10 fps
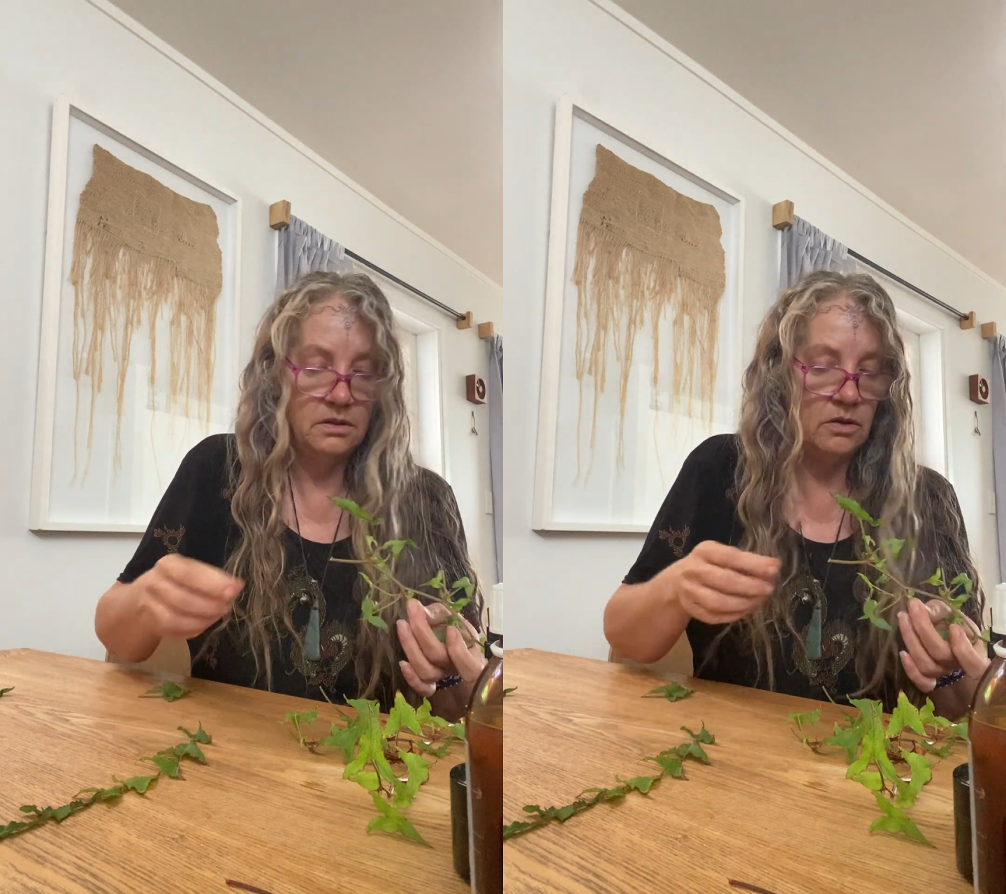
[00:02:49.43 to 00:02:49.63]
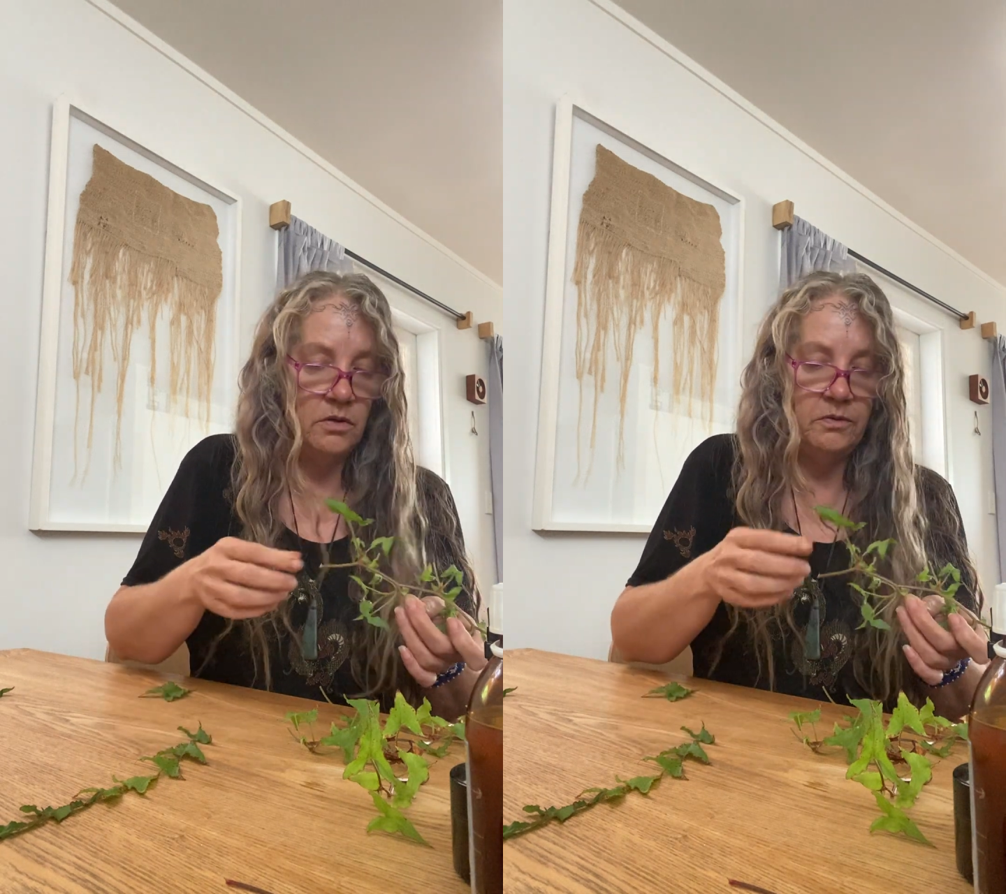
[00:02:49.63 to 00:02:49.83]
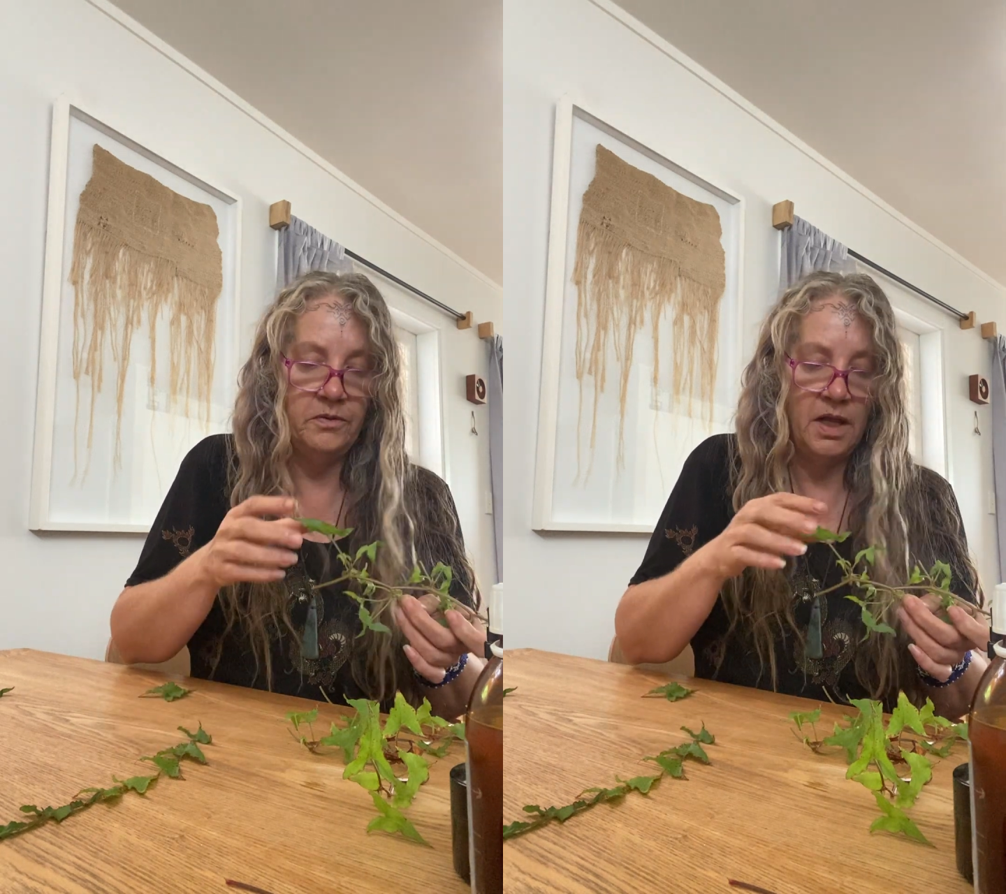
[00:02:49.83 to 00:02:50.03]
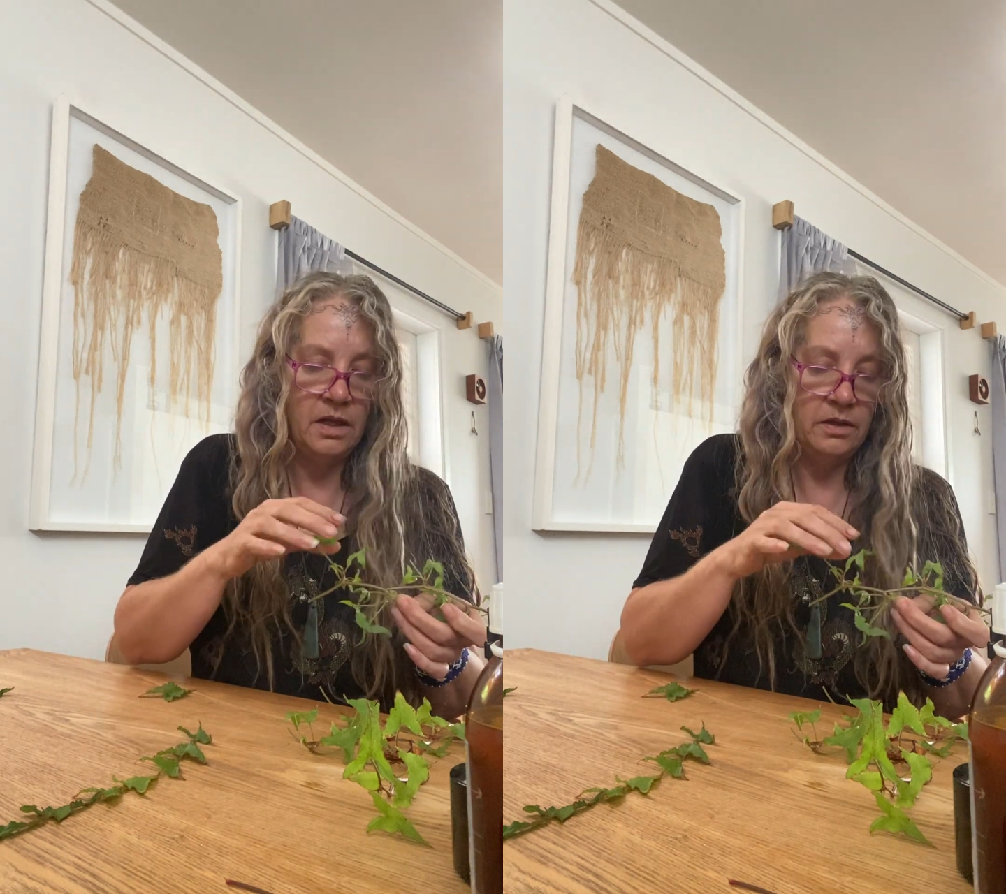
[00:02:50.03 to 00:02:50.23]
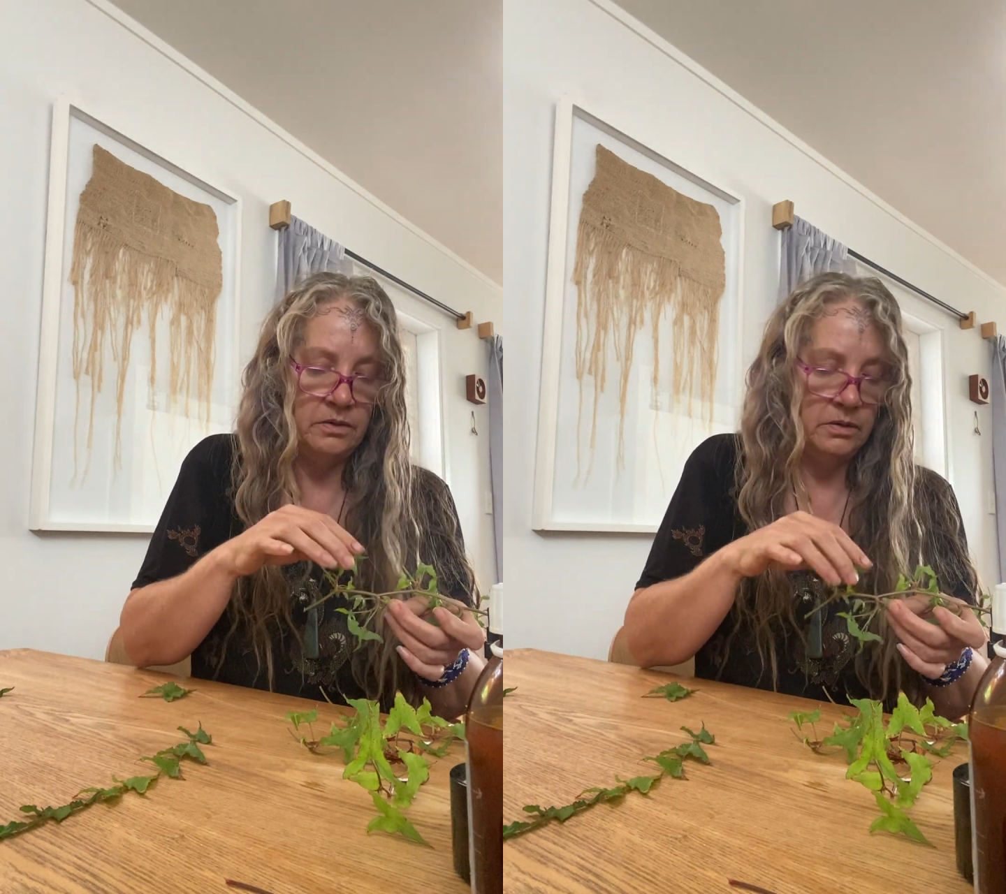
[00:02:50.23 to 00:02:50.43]
go
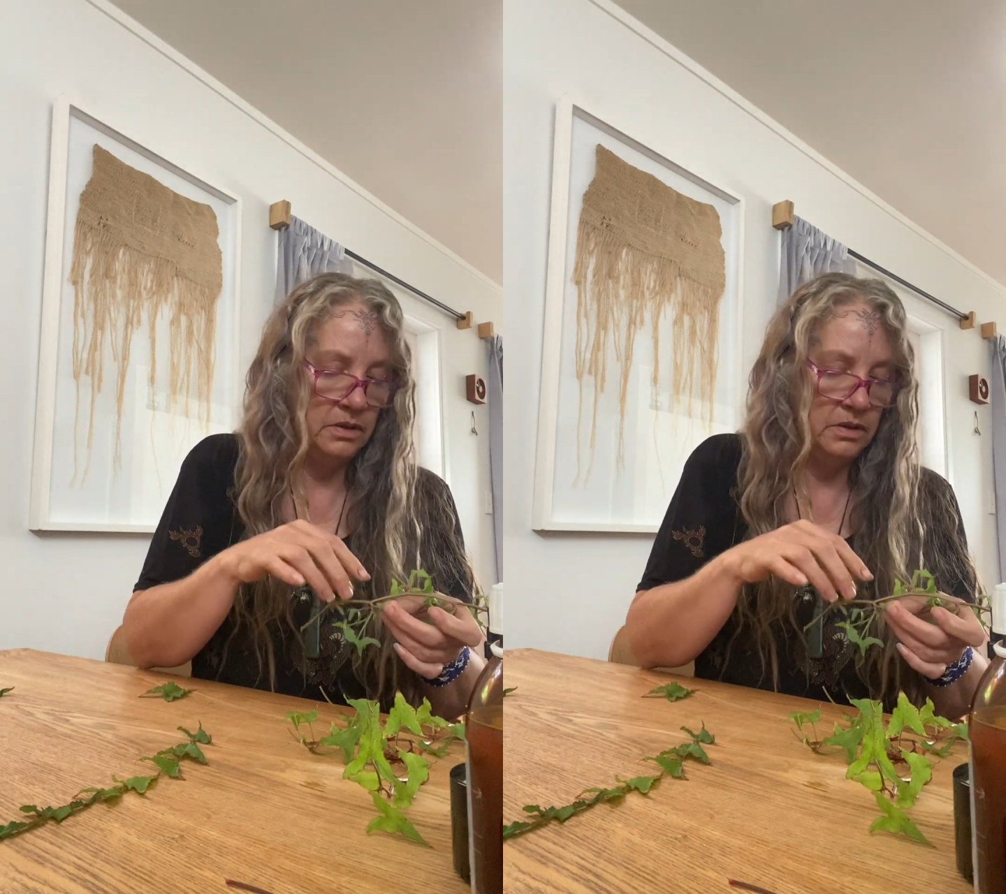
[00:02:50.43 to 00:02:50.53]
follow